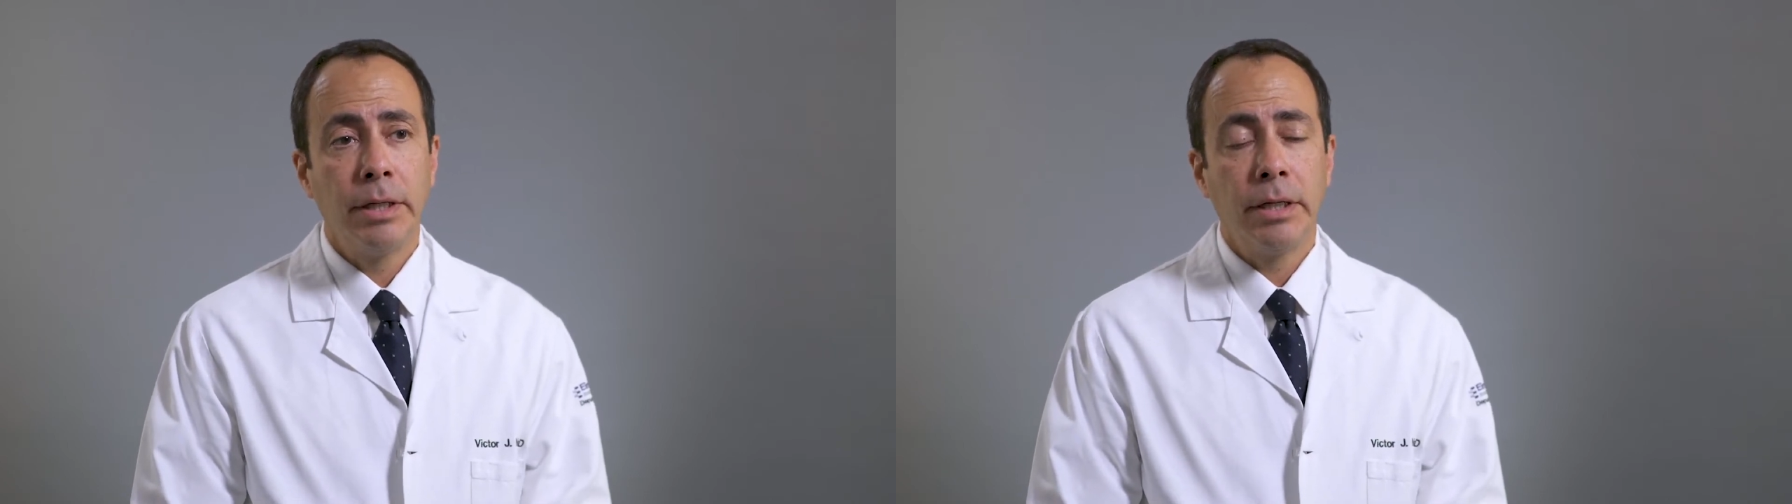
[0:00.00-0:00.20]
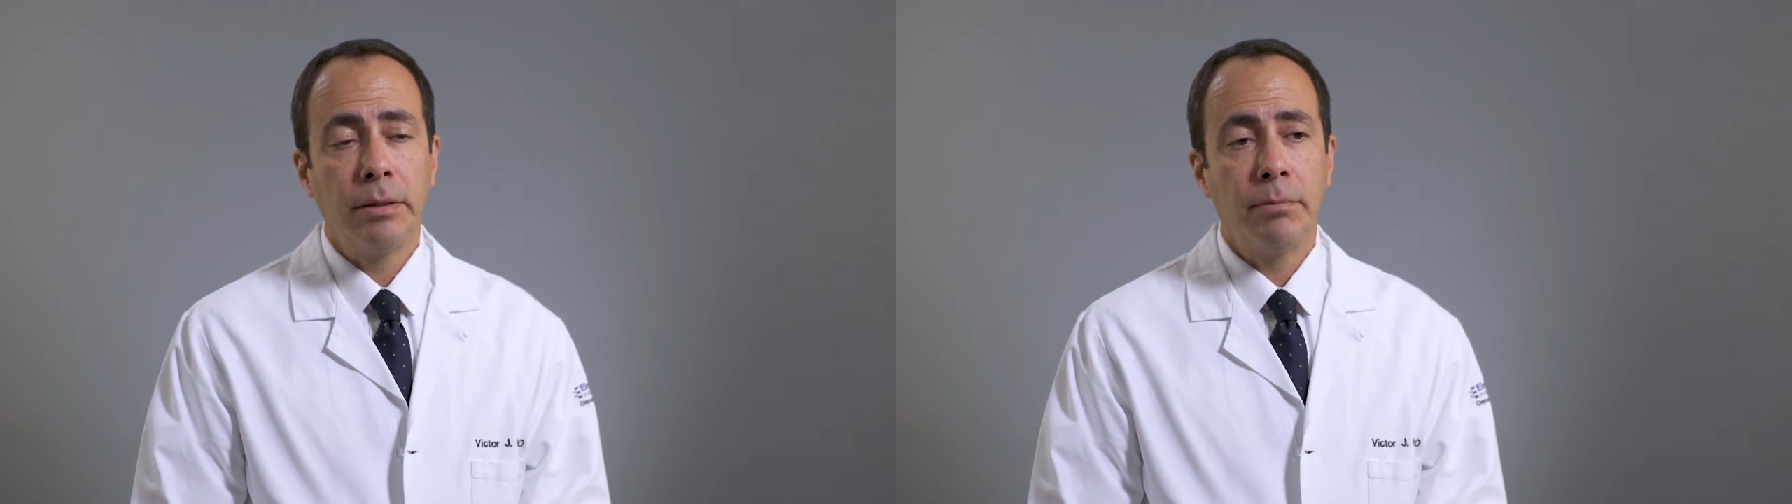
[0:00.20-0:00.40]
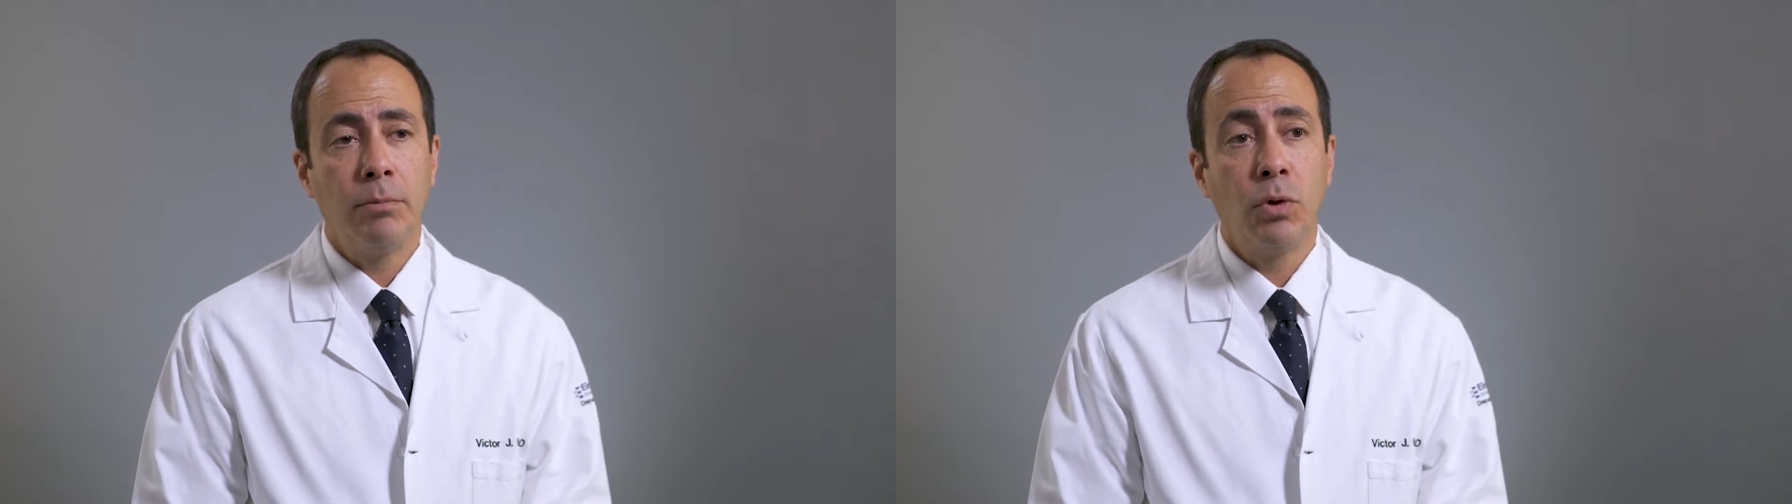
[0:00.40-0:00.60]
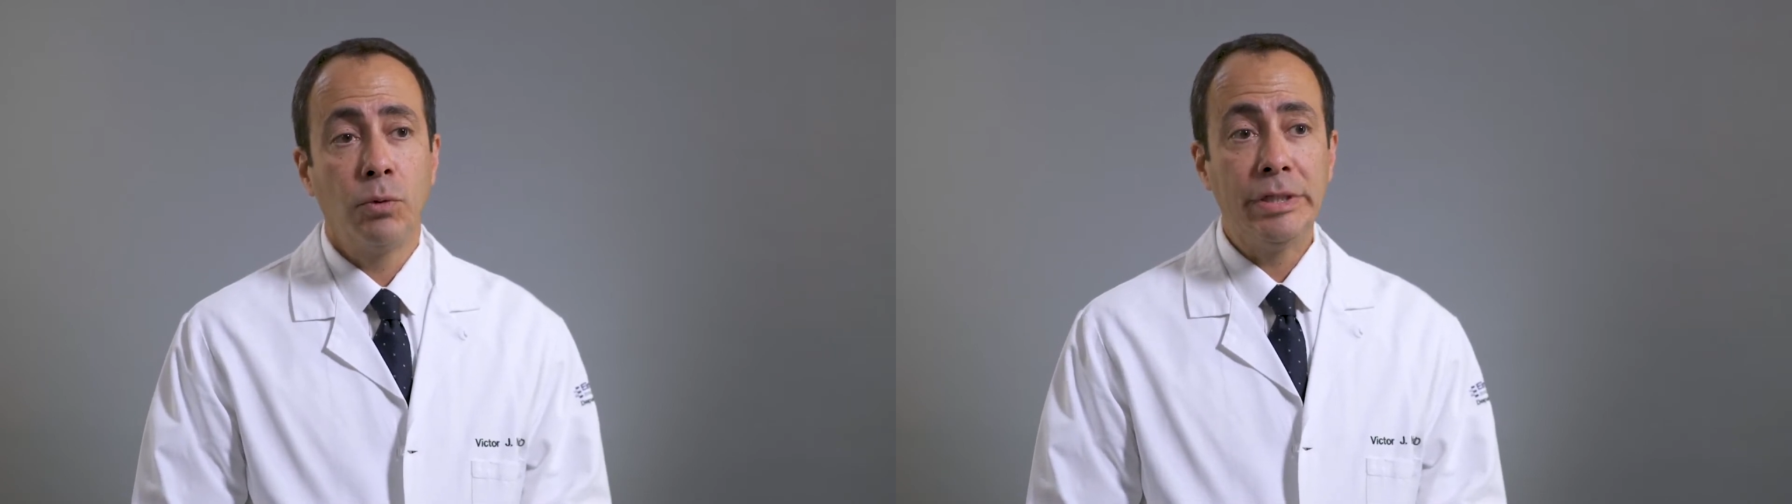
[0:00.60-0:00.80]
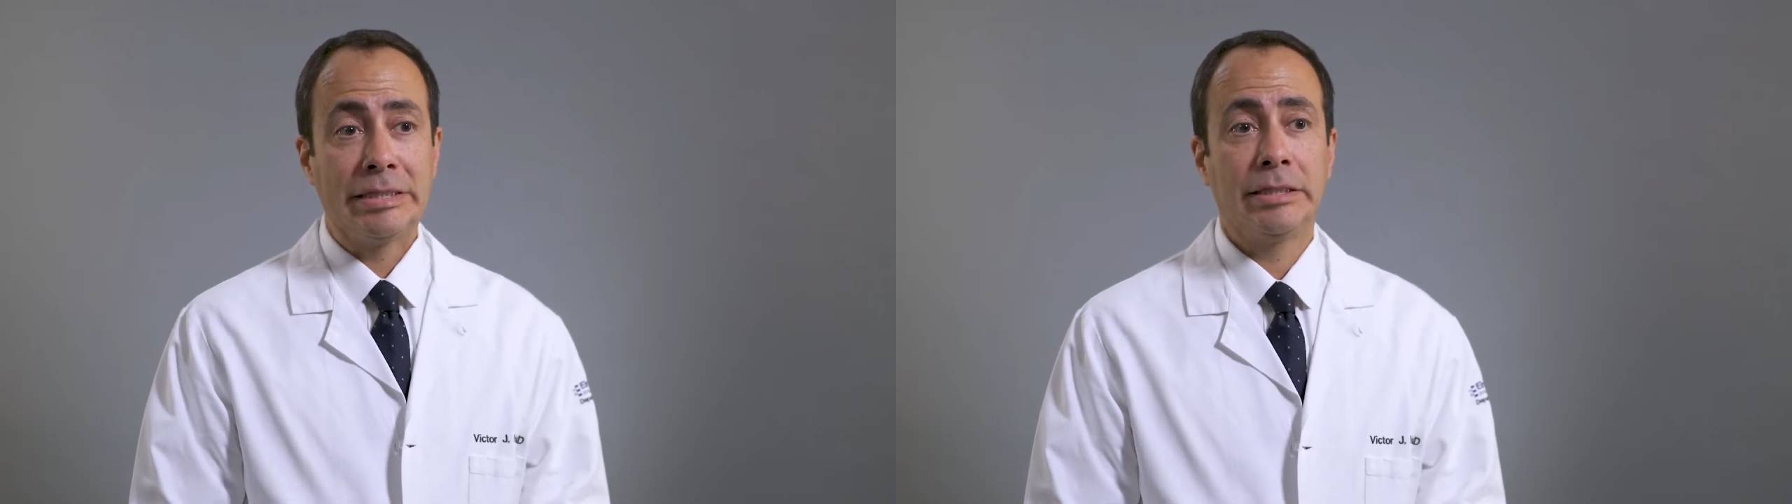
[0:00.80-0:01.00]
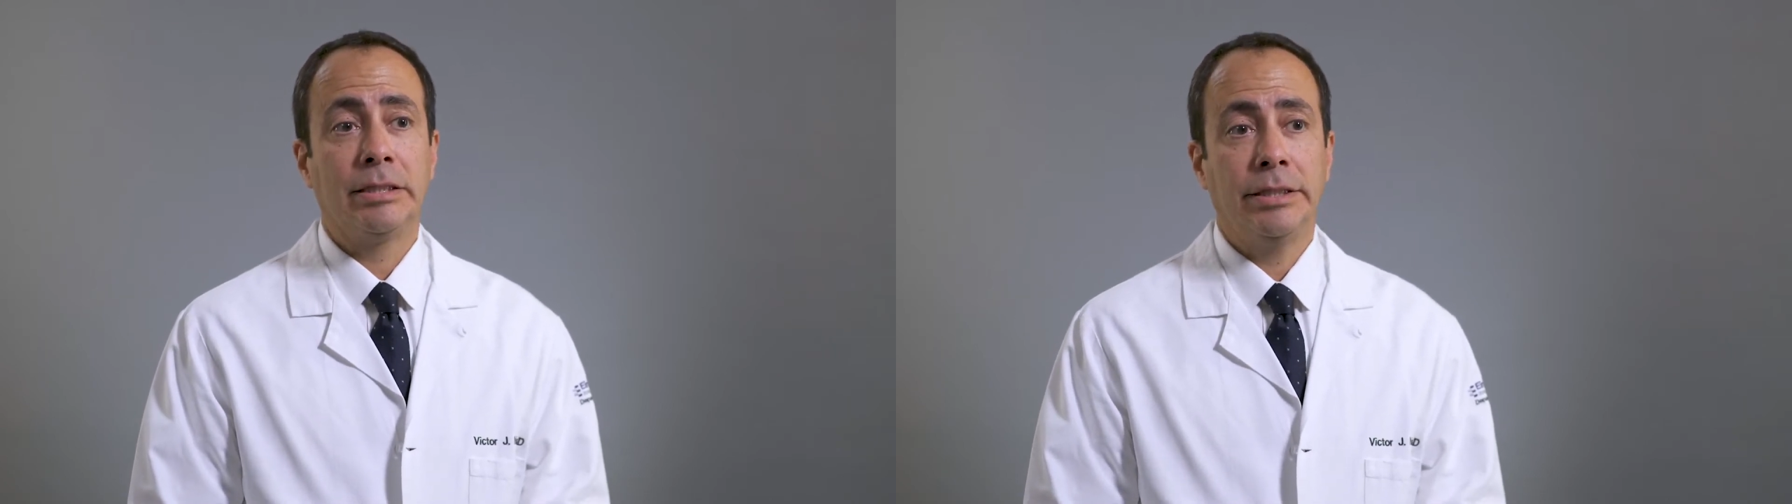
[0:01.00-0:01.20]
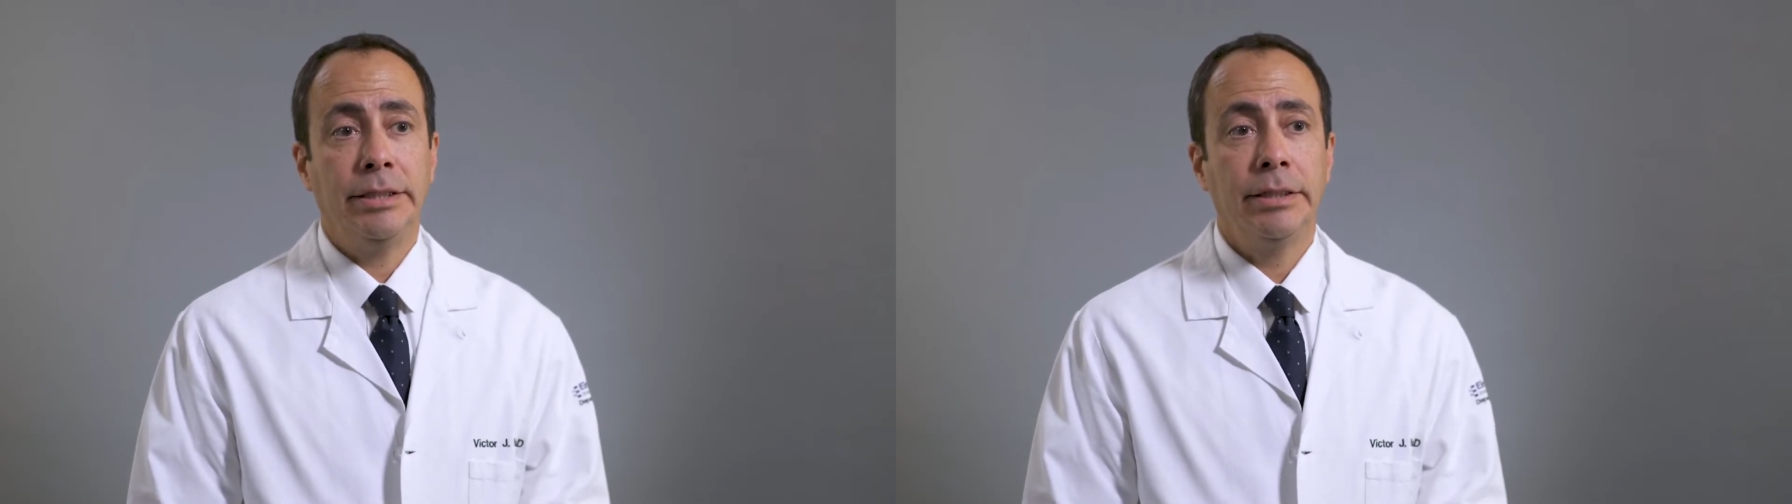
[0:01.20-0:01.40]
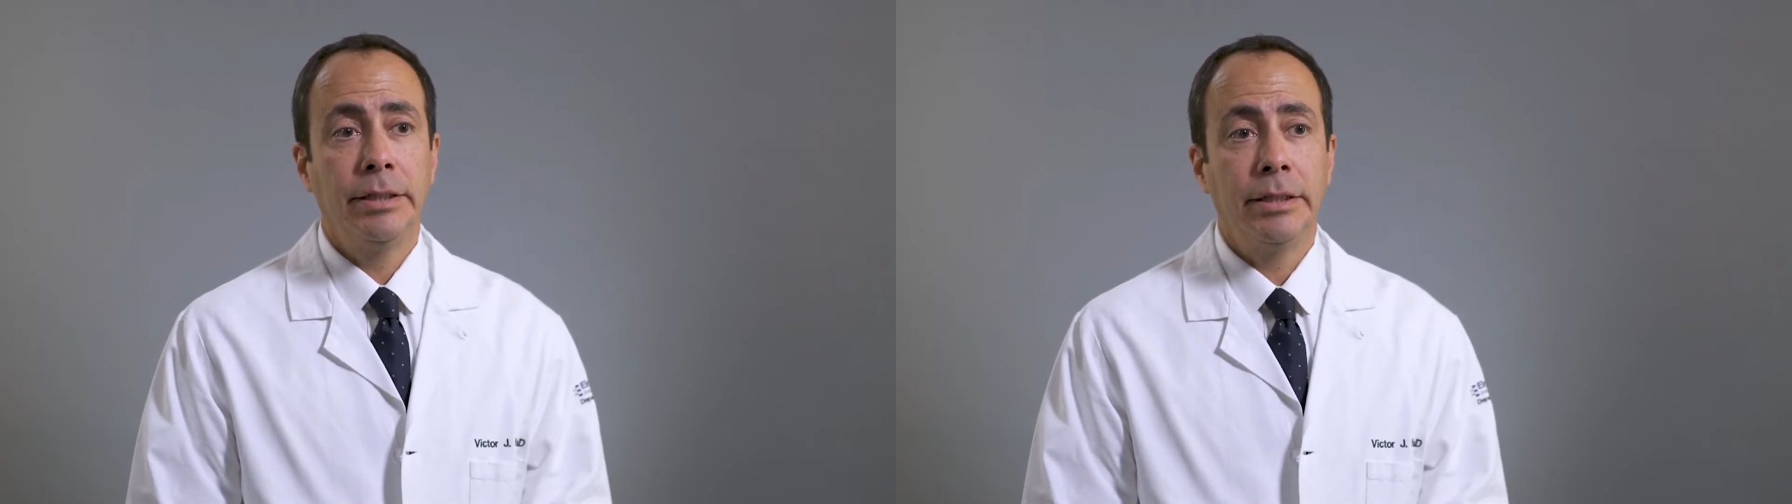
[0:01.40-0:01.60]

More recently,